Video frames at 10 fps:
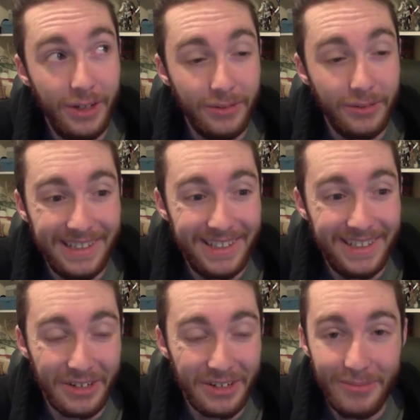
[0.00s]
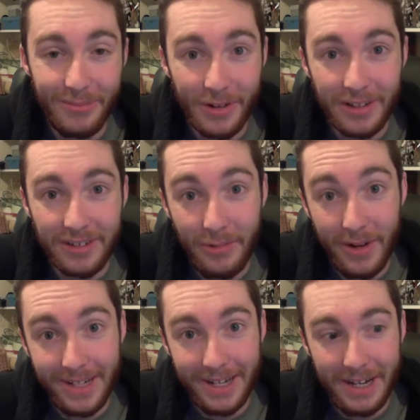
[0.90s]
And then there's some mornings I
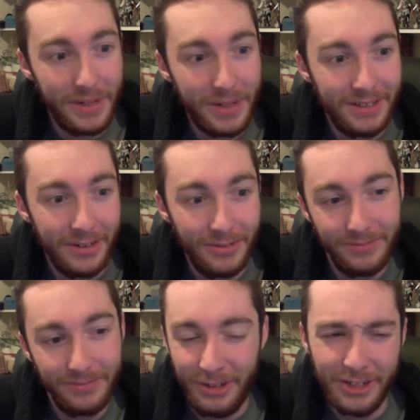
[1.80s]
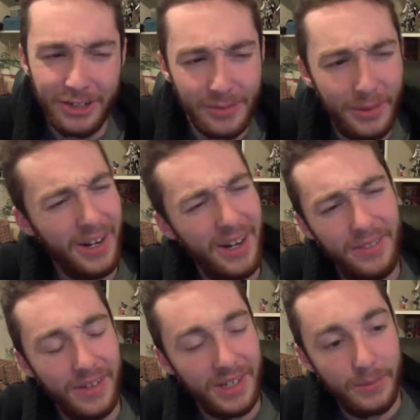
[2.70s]
wake up and I don't want to talk about
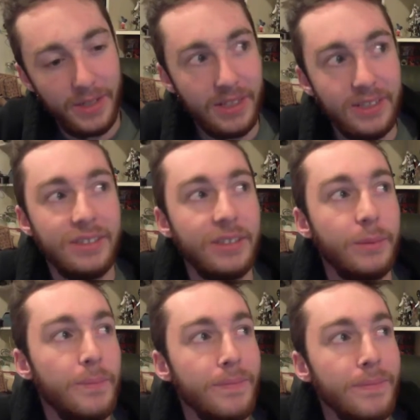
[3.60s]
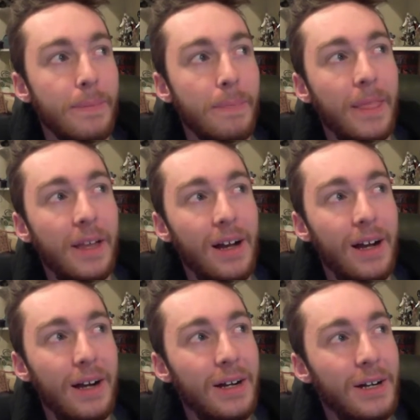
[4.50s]
anything because,
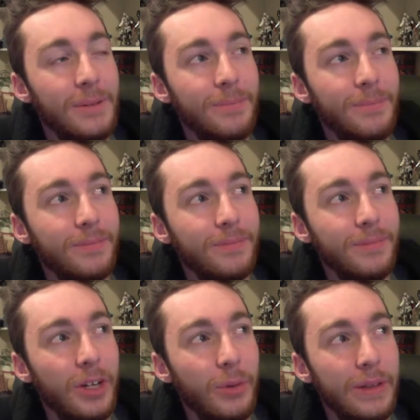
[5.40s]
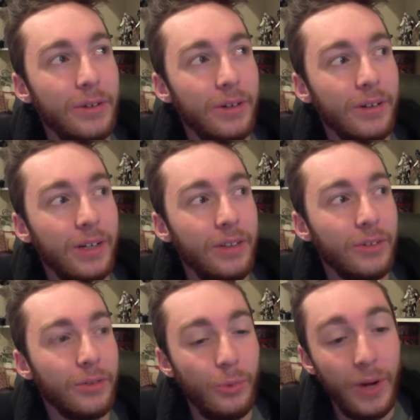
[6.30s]
either
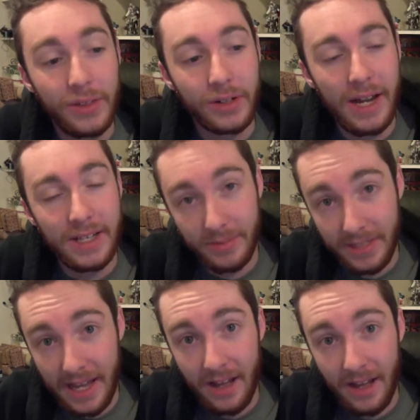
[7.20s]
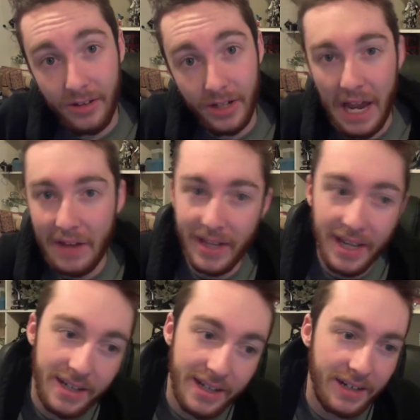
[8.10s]
the weather has me down, I have a
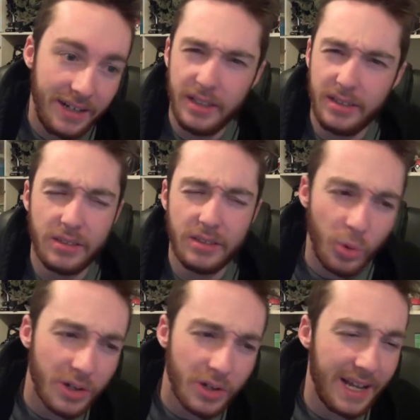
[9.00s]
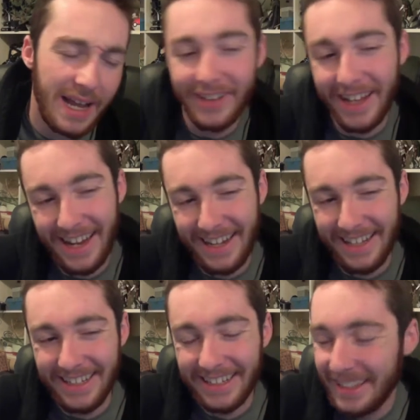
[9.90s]
headache, like this morning I have a
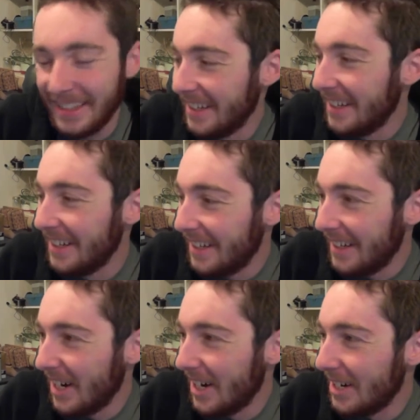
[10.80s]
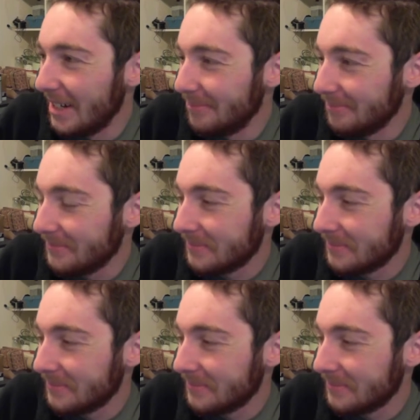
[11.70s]
headache, and